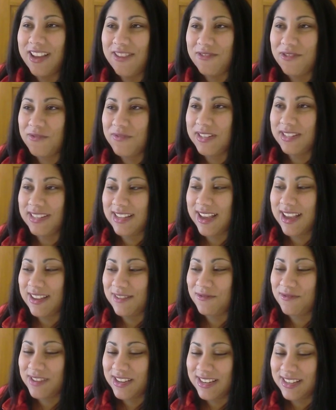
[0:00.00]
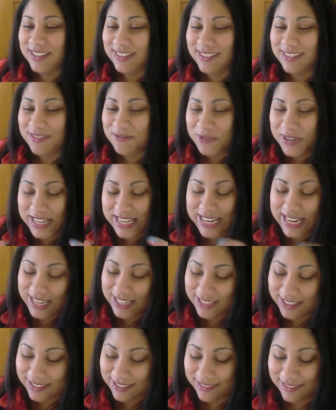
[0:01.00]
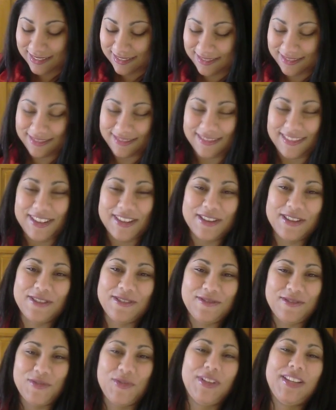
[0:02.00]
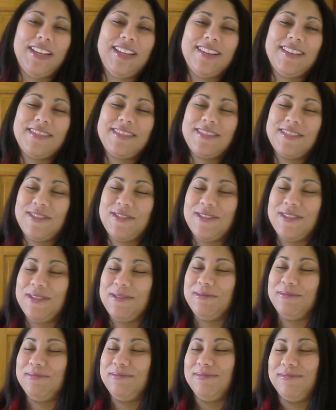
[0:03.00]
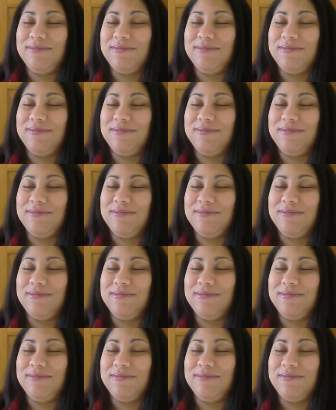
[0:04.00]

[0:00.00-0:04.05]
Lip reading: always gotten what we needed, you know, when we needed. So